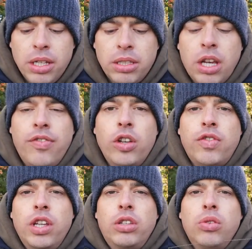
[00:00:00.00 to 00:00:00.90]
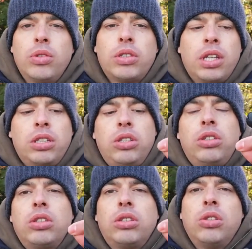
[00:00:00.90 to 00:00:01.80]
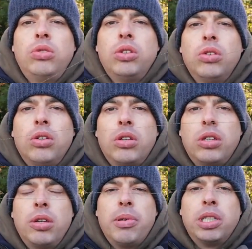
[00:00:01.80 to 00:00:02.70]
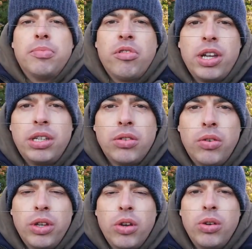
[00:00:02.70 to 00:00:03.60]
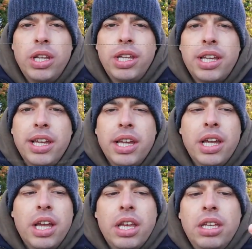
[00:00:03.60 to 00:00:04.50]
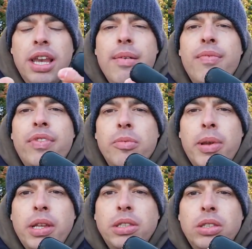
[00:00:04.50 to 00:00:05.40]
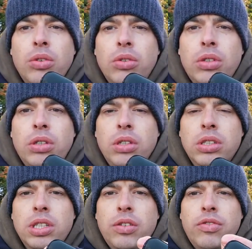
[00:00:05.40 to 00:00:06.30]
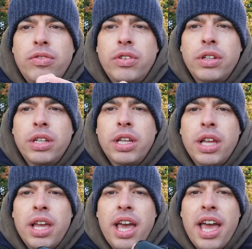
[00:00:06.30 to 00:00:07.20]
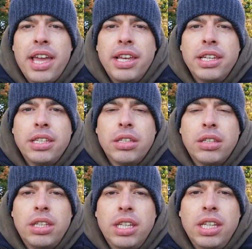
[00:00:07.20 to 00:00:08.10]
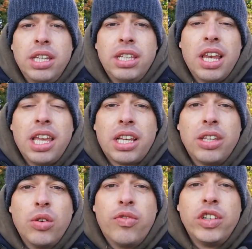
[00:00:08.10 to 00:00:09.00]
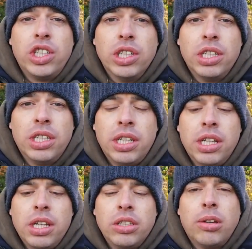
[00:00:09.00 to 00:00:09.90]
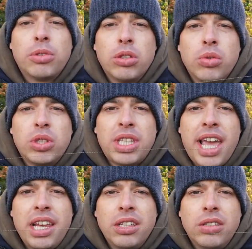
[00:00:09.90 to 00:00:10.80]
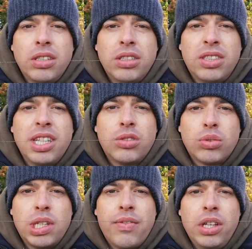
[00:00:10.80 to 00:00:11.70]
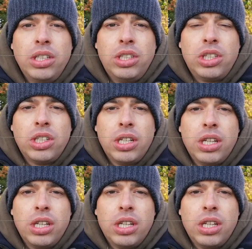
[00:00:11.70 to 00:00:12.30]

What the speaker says: So the first thing you do is say choose your piece of braid or your hook link. The length depends on yourself and the lake that you're fishing. So I'm just going to do a standard 6 or 7 inch